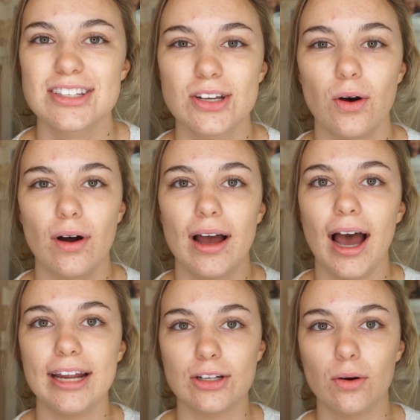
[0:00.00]
So
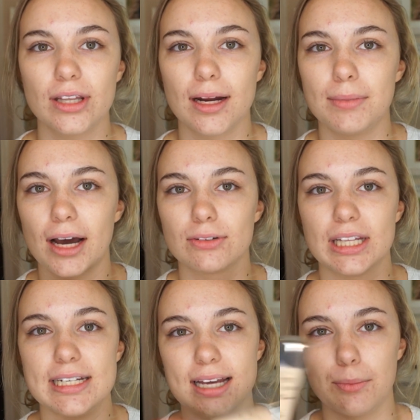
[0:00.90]
I know that I'm not
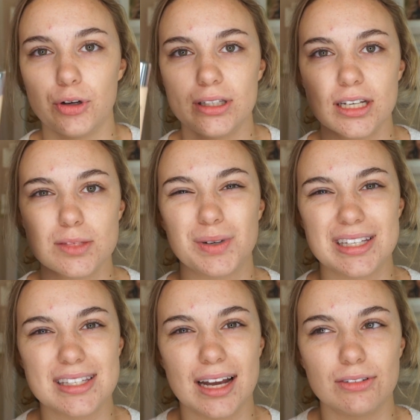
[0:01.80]
really demoing this, but
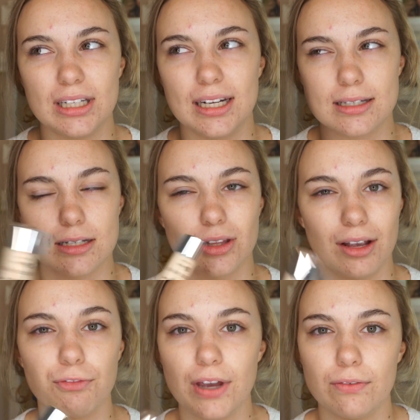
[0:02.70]
it's not really
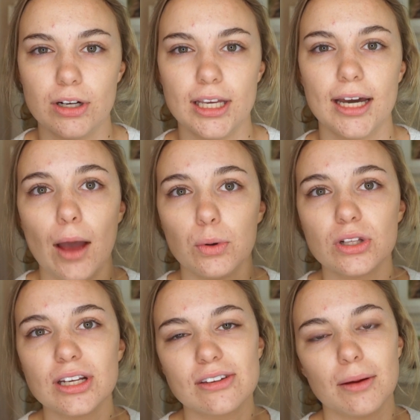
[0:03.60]
necessarily a favorite yet. I
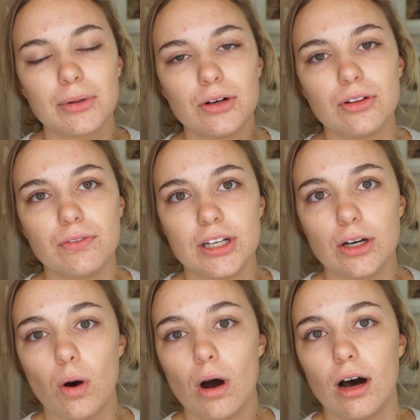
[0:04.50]
will link down below the
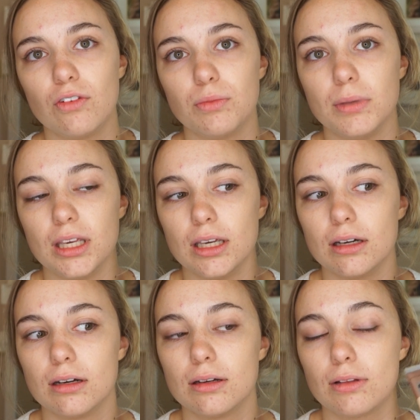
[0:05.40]
video of
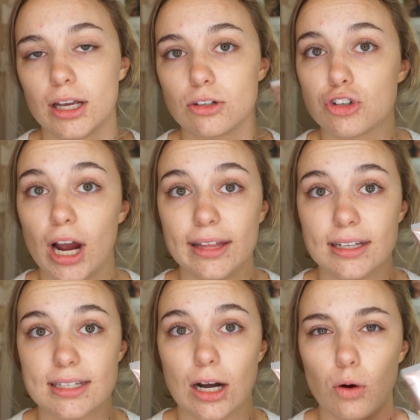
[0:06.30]
me like trying
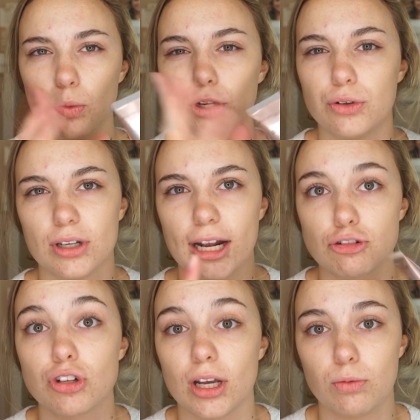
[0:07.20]
this out where you can
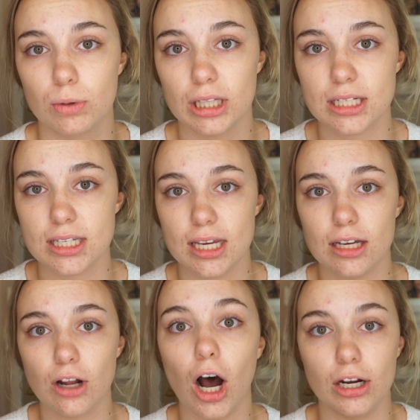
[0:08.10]
actually like really see
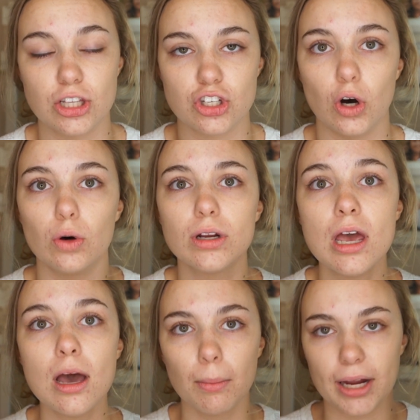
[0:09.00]
it on its own,
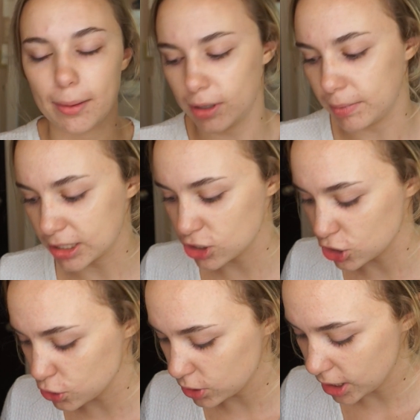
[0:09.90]
but I am going to mix the two